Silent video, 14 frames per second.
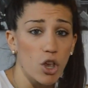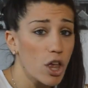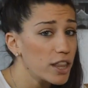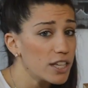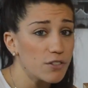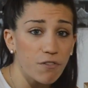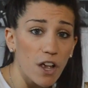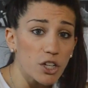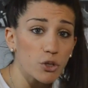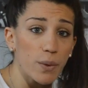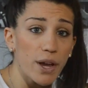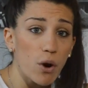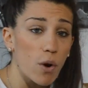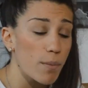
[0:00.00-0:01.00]
all these
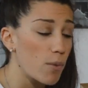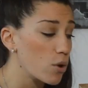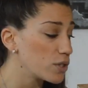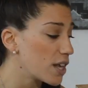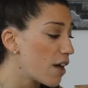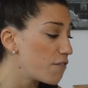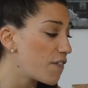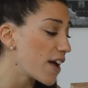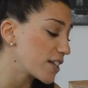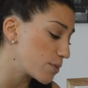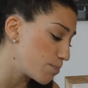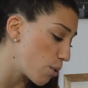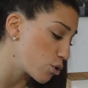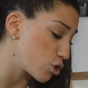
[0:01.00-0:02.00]
fluctuating hormones
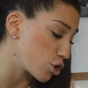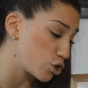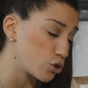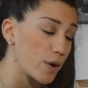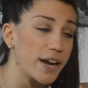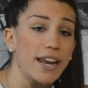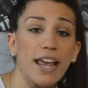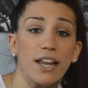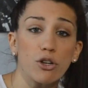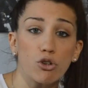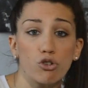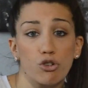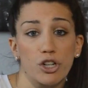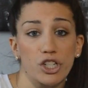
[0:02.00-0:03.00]
affect both your training and
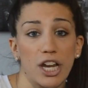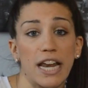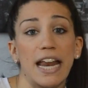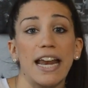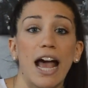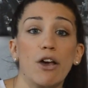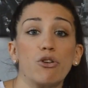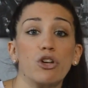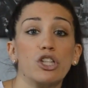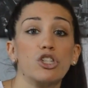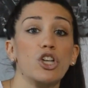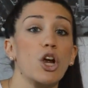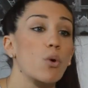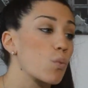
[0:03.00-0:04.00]
nutrition and how you can
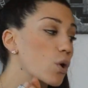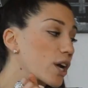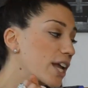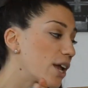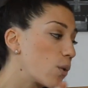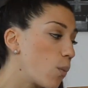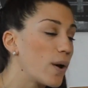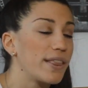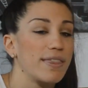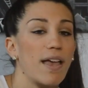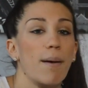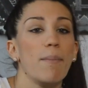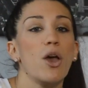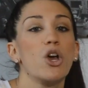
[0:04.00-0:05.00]
start working with them